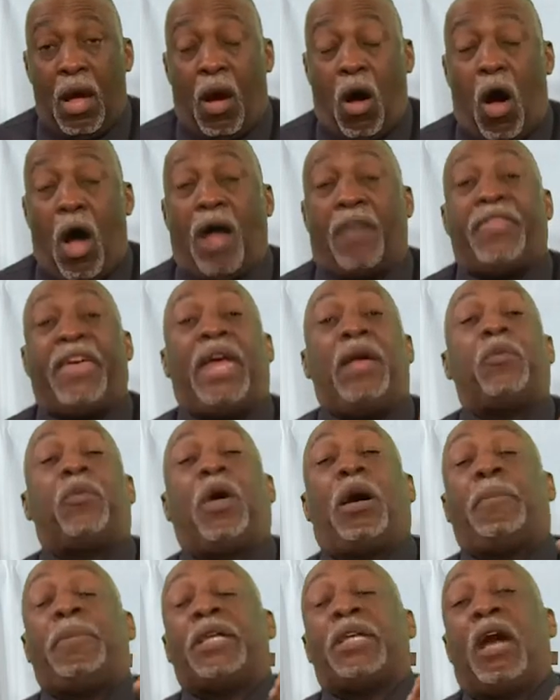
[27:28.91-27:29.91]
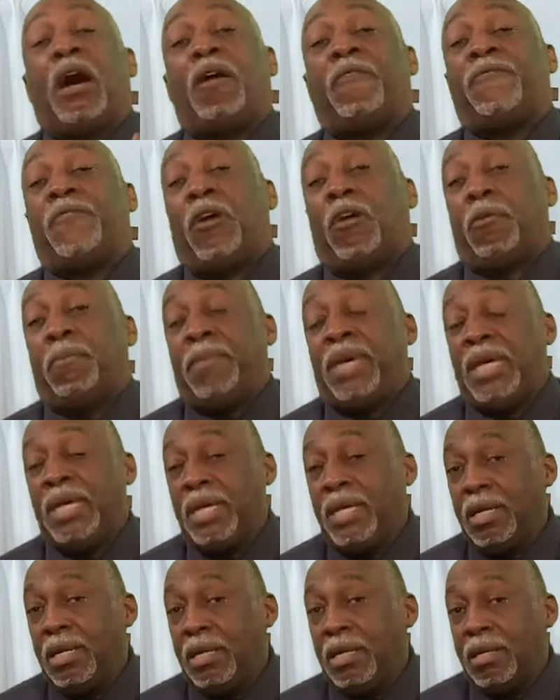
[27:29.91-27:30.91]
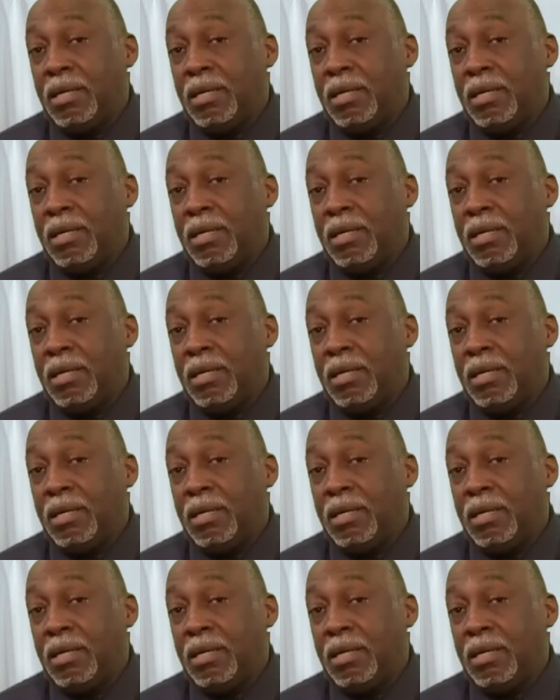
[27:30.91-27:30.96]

are they rubbing off on me?